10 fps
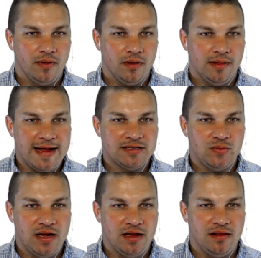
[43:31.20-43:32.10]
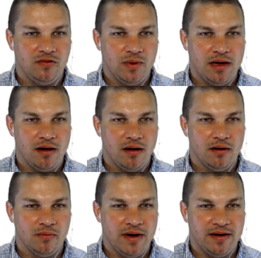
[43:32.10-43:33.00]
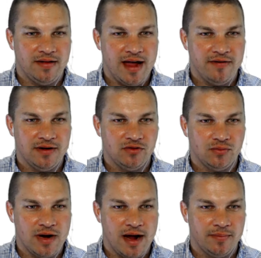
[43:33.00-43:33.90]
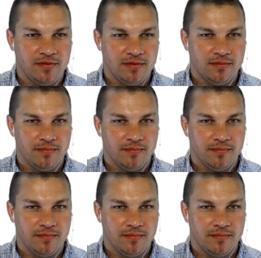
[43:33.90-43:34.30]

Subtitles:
Last week and this week, our rates haven't dropped.